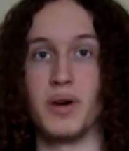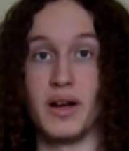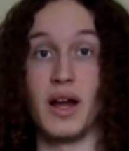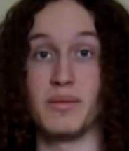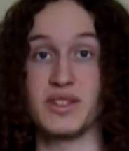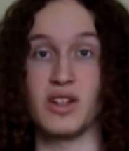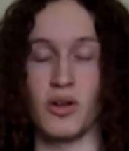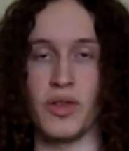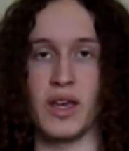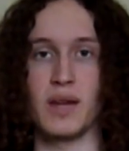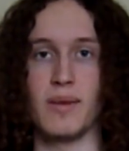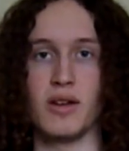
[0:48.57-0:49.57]
but I'm still
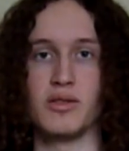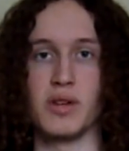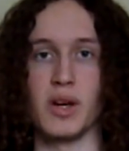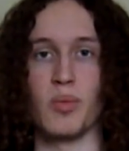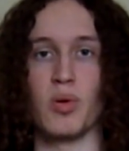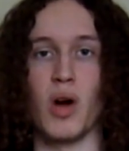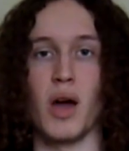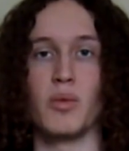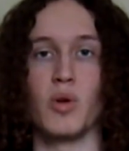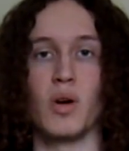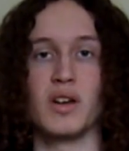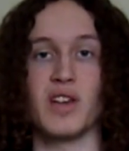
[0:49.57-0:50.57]
thinking about doing a
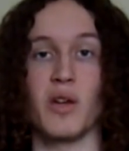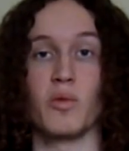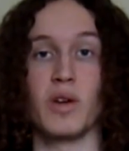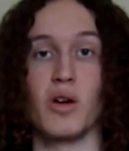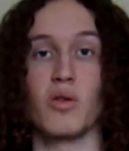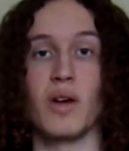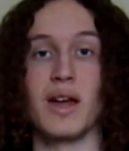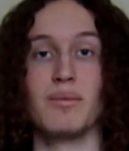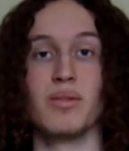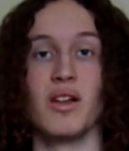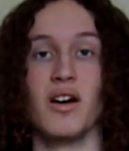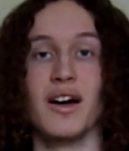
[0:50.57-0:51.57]
prime noise on Rio
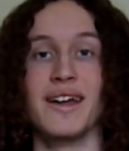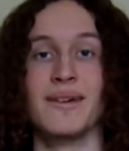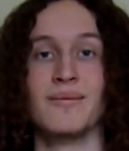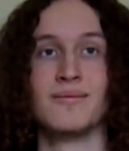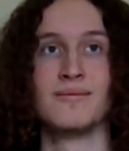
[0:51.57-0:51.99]
Grande Blood.